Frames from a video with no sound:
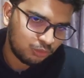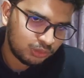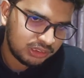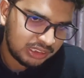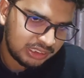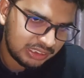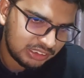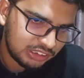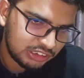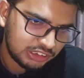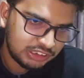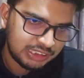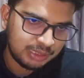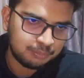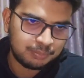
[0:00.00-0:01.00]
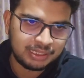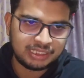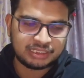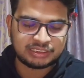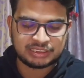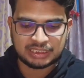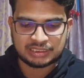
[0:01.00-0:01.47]
Only engines can
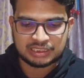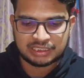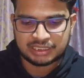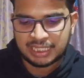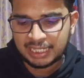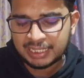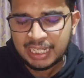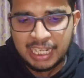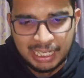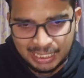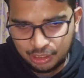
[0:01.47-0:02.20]
play chess in that.